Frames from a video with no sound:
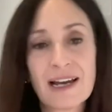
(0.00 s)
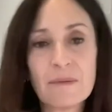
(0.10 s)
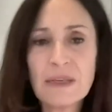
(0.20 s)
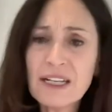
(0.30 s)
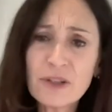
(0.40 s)

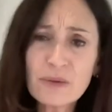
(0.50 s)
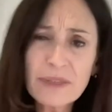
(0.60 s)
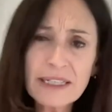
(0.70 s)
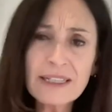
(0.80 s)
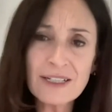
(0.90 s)
Um, and here you
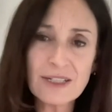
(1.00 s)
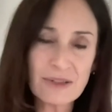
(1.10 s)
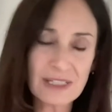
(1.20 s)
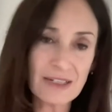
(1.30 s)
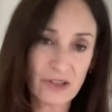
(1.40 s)
really do
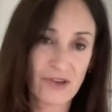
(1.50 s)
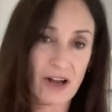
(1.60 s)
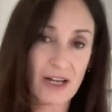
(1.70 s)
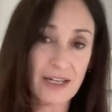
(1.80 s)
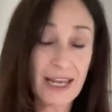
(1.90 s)
see
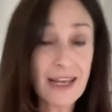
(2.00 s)
strong